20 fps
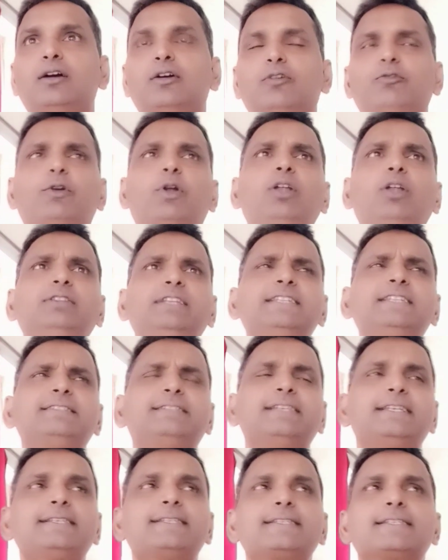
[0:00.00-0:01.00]
For all these
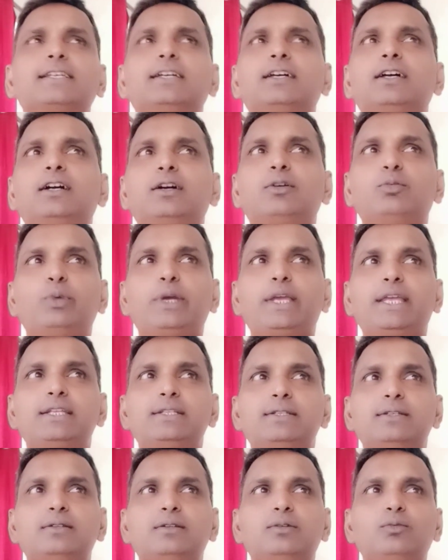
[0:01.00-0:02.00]
things,
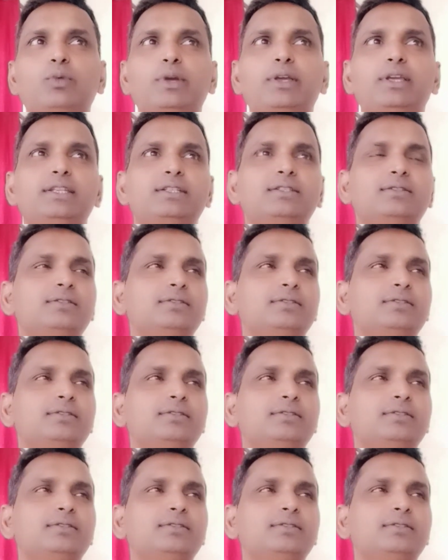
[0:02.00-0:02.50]
we